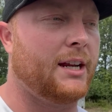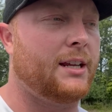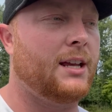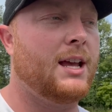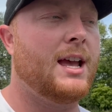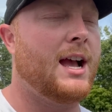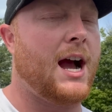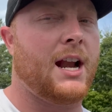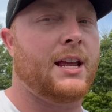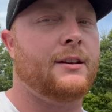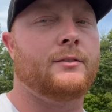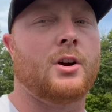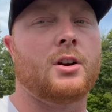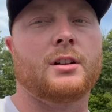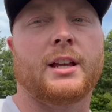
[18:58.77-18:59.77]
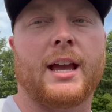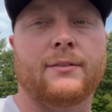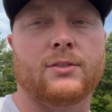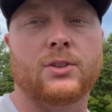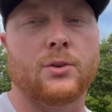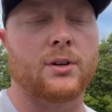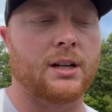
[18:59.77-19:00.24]
I didn't even hardly have
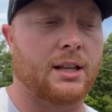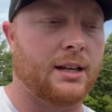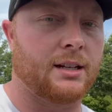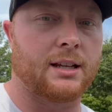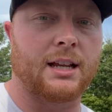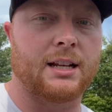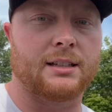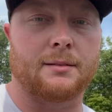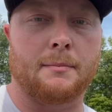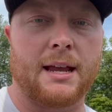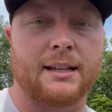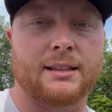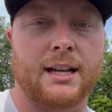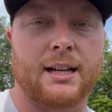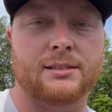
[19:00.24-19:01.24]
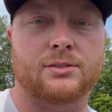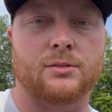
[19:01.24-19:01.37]
to do anything to get it to make that.